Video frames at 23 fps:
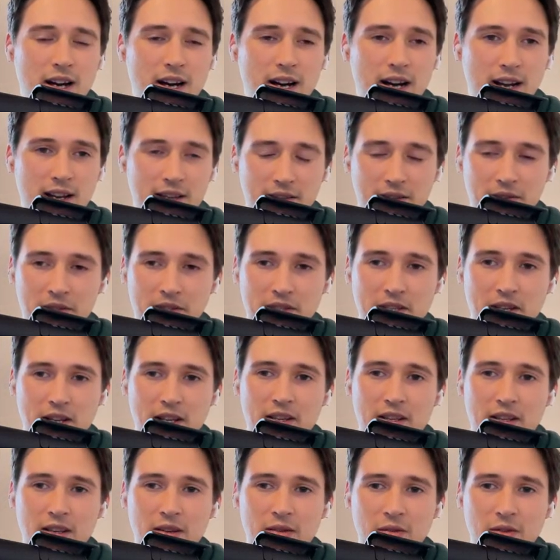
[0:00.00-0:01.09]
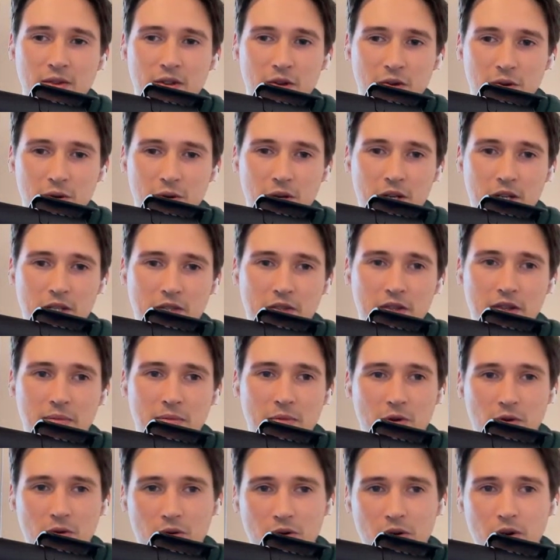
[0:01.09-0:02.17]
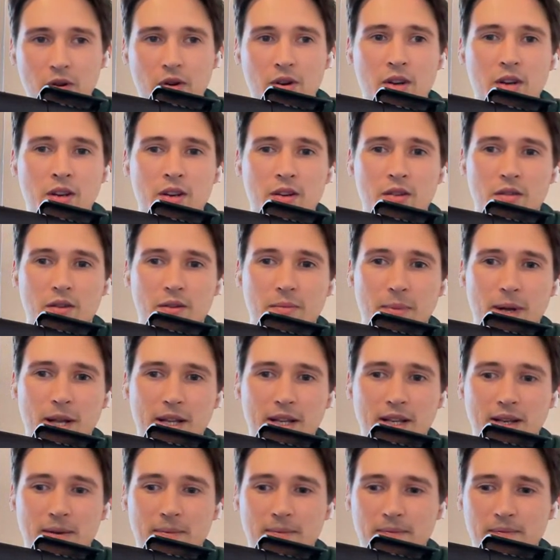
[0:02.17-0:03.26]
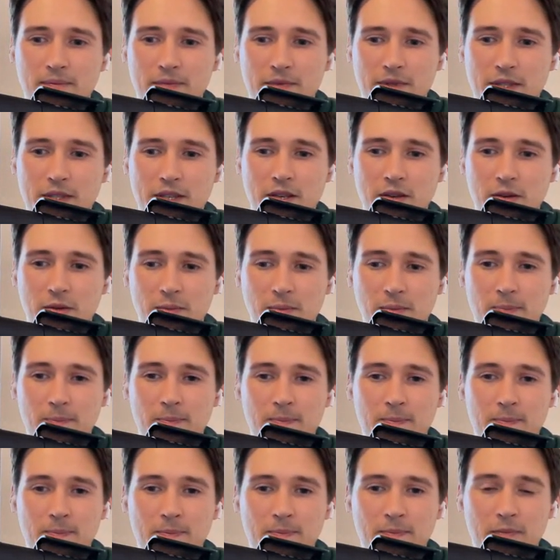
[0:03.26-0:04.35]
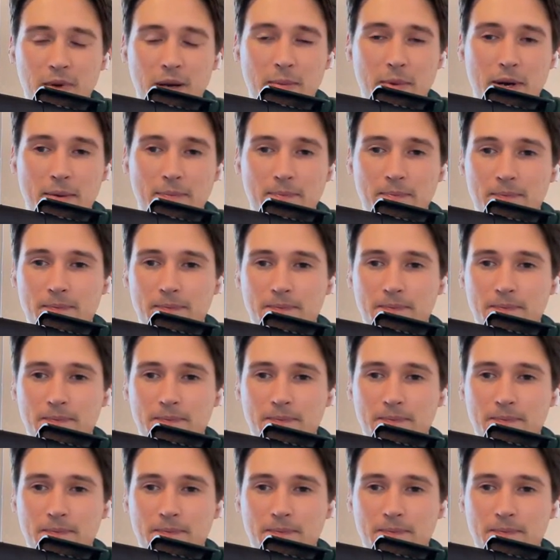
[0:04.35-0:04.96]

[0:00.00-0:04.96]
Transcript: either on Sunday on the coding stream or on Monday. See you. Bye bye.